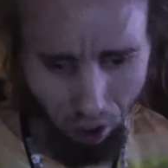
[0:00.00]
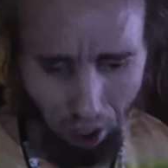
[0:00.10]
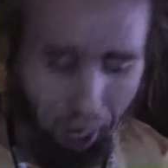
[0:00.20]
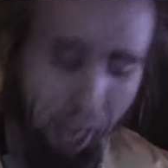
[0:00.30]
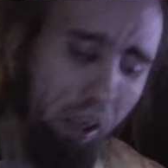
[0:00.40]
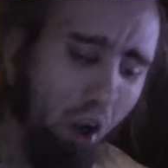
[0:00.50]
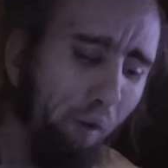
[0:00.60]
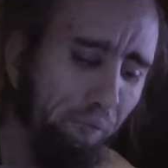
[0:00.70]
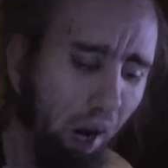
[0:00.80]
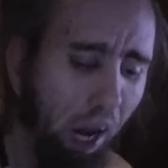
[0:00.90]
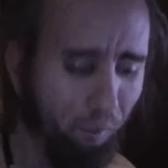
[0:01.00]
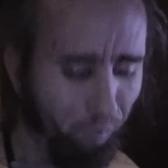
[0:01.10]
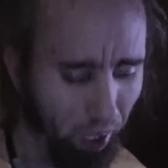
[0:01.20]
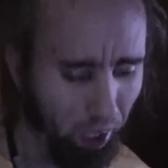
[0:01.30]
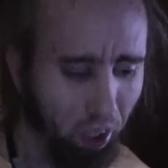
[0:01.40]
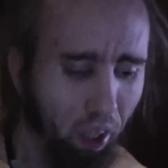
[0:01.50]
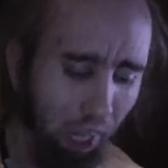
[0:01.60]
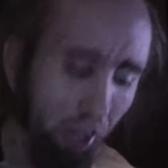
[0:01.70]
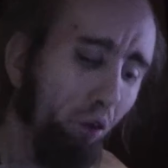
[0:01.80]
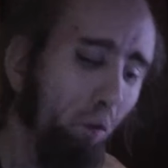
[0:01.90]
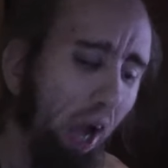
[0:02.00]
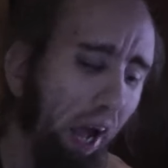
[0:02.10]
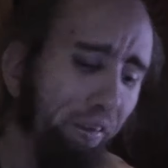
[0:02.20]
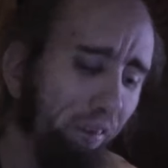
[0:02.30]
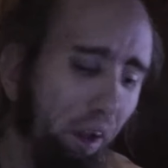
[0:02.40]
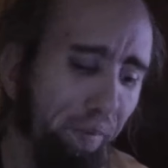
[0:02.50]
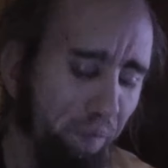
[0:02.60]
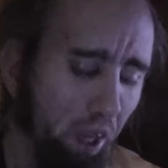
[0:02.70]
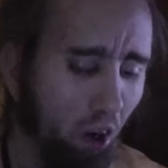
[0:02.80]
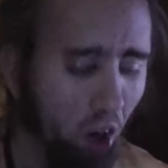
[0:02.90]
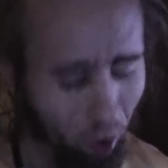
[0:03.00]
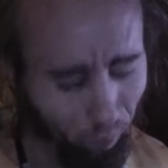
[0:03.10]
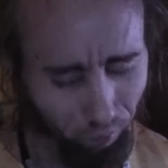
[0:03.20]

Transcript: I go my way, and you guys leave me alone.